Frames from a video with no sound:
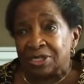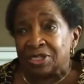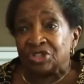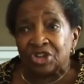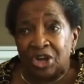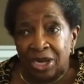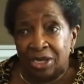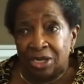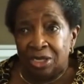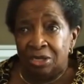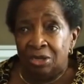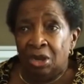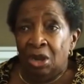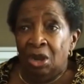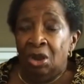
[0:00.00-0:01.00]

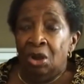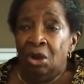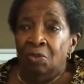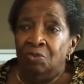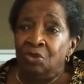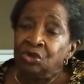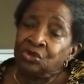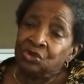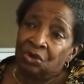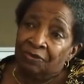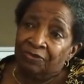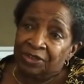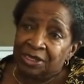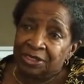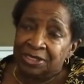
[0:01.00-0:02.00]
striking most
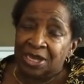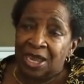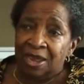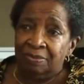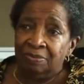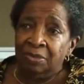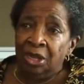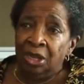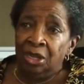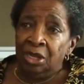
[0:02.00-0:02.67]
of the time